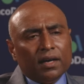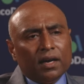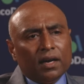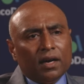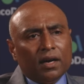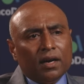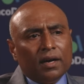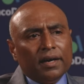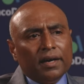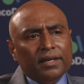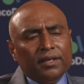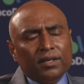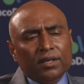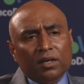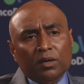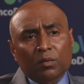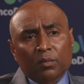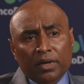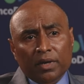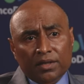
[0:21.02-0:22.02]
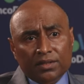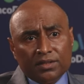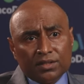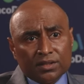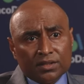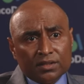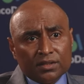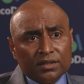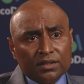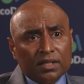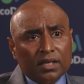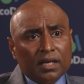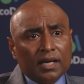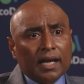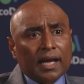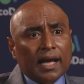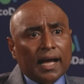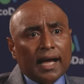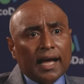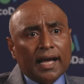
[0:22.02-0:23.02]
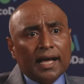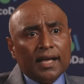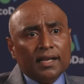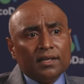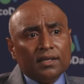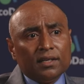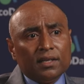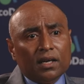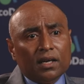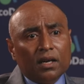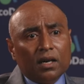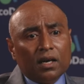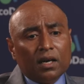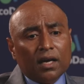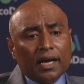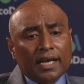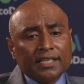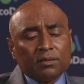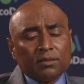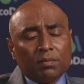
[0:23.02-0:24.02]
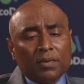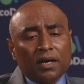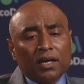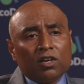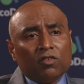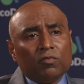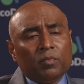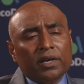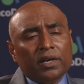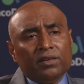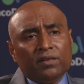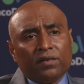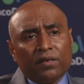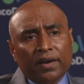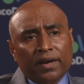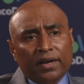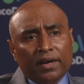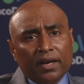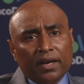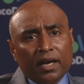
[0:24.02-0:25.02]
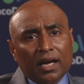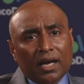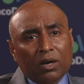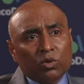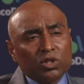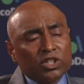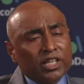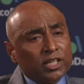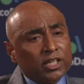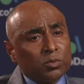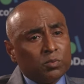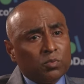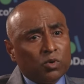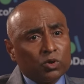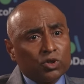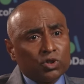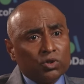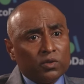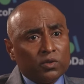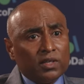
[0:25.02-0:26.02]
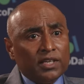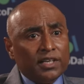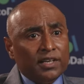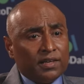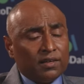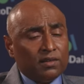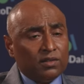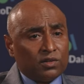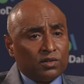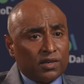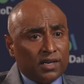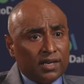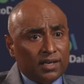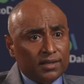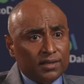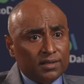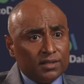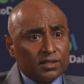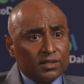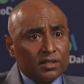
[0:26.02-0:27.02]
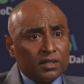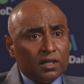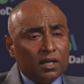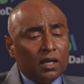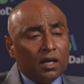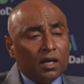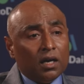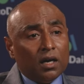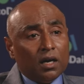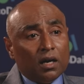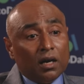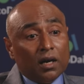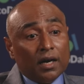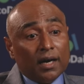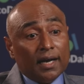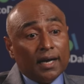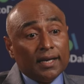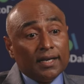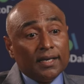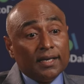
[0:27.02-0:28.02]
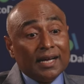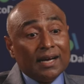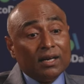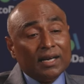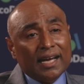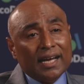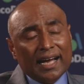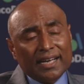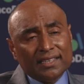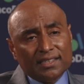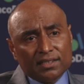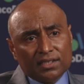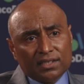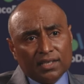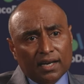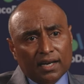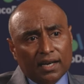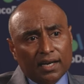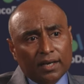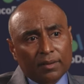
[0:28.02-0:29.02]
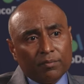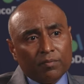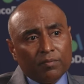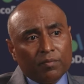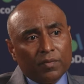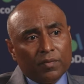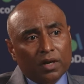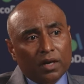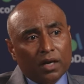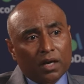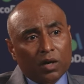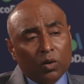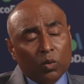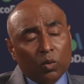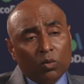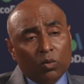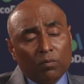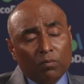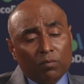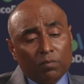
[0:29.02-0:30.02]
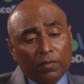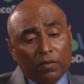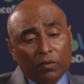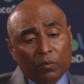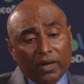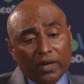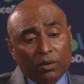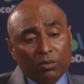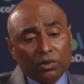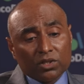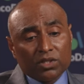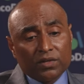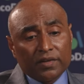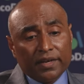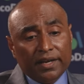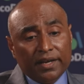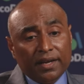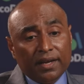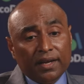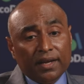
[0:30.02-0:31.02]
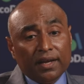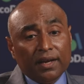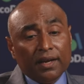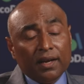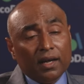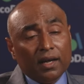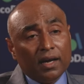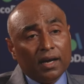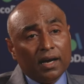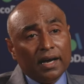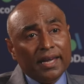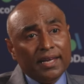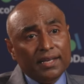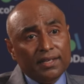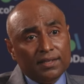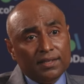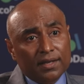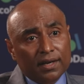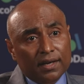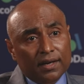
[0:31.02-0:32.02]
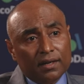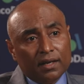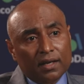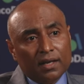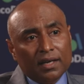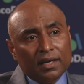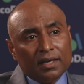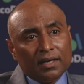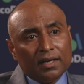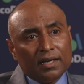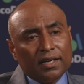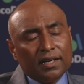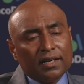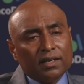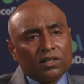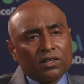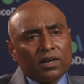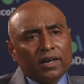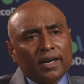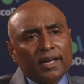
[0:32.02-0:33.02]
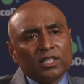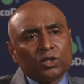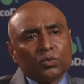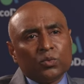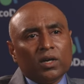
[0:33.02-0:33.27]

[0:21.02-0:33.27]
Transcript: internal medicine, and as a part of my training, I was exposed to clinical trials. And at the time, when I was training in India, clinical trials